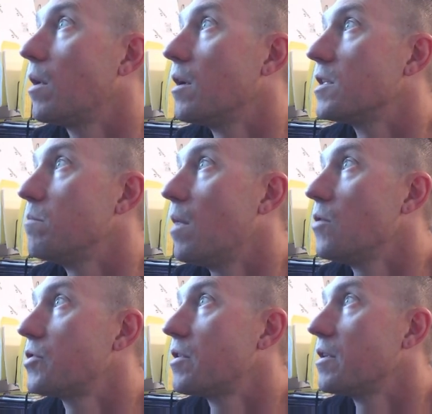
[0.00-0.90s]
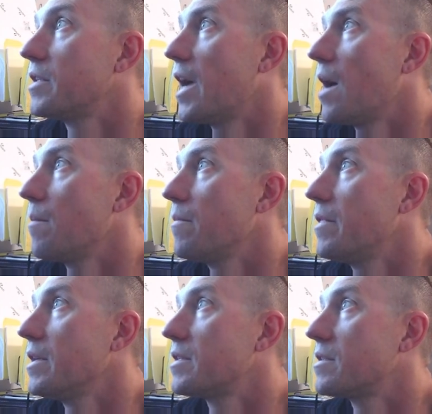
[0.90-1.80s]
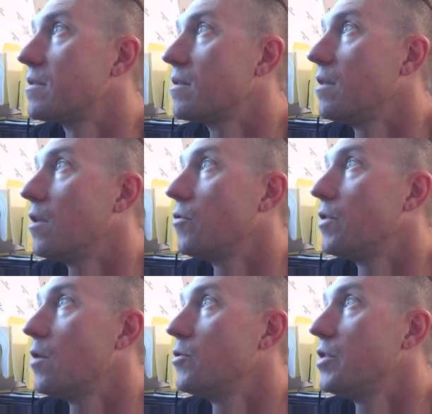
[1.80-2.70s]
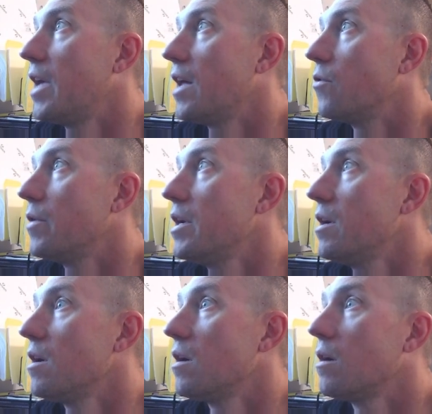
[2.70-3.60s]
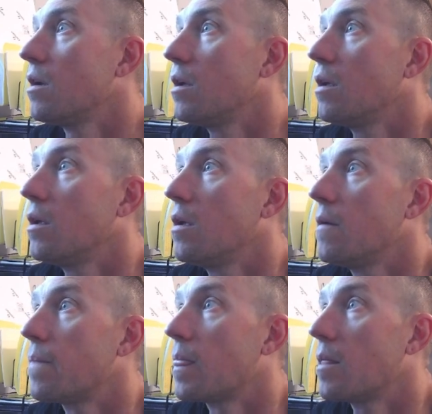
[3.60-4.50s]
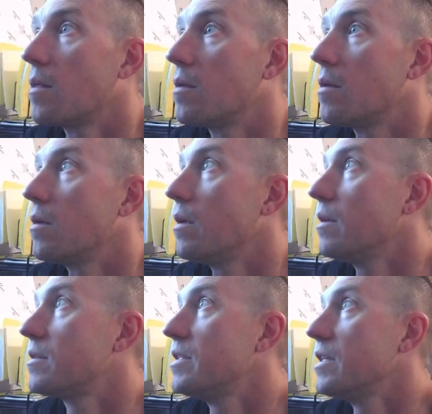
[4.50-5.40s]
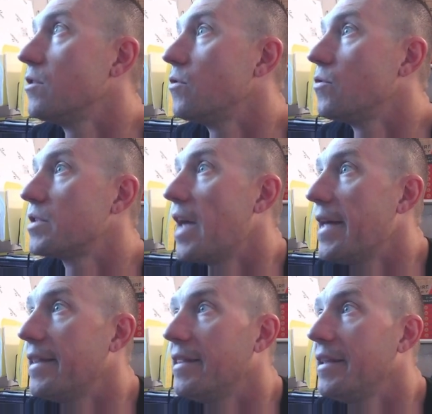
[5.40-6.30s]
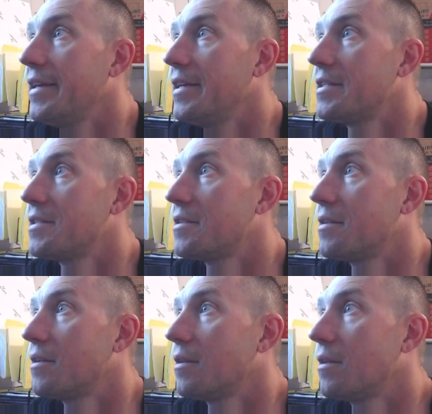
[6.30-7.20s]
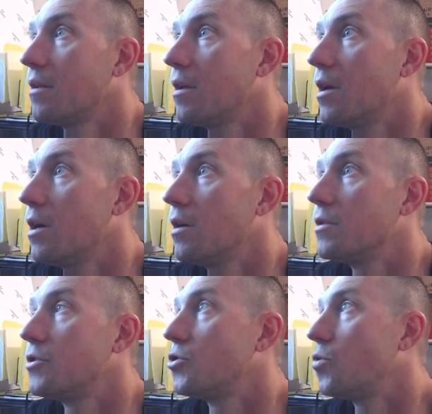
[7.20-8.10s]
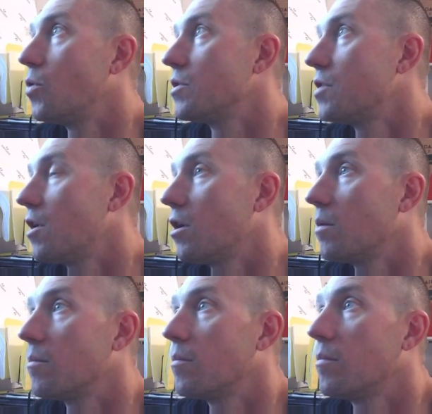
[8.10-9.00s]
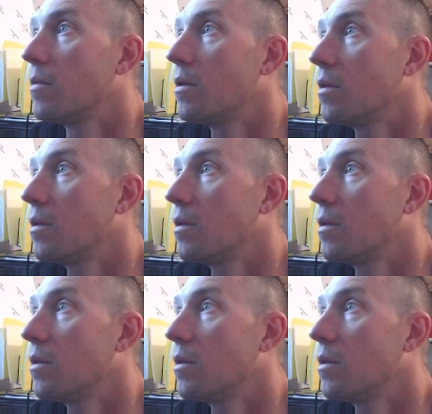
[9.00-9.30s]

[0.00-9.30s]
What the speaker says: because most of the time this little doji candle here signals at least a short term,